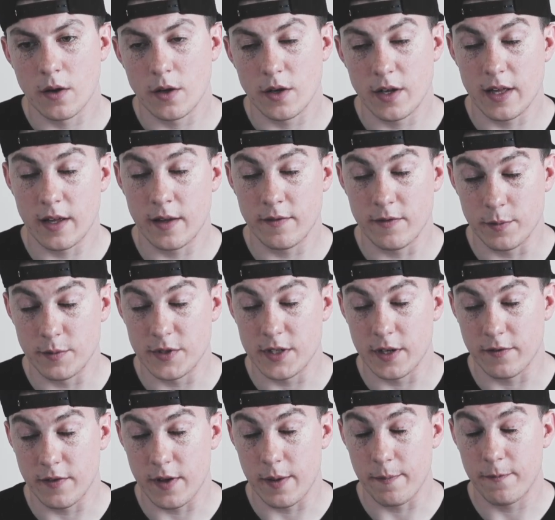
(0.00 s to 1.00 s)
Gave
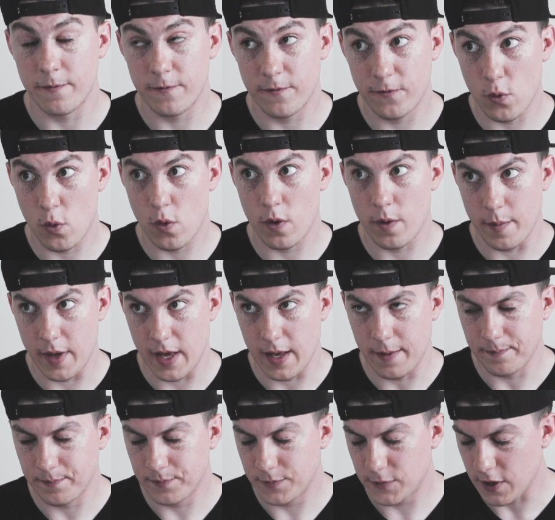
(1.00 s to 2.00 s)
himself up for
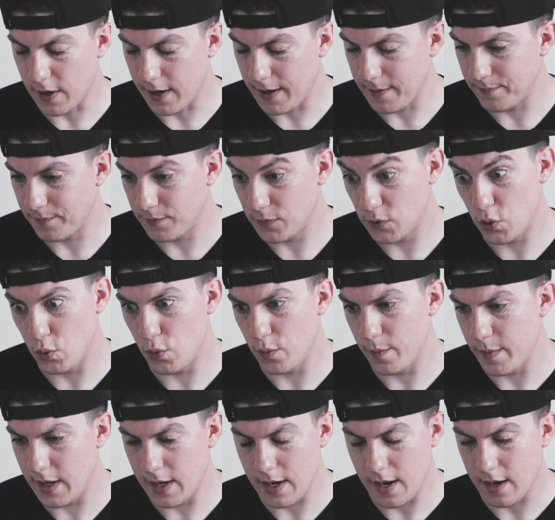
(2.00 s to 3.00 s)
me. Sorry, to
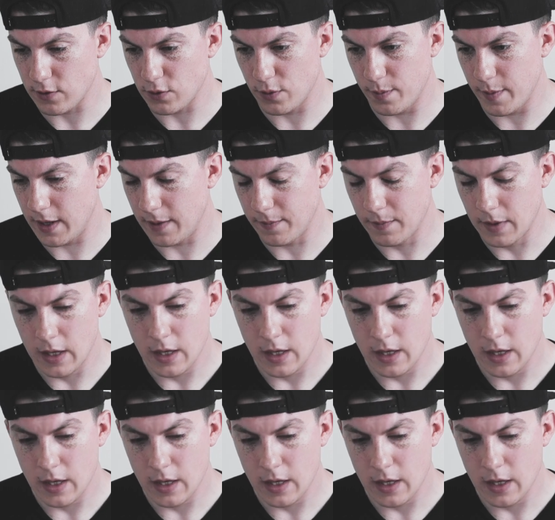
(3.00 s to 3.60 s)
me, not to me.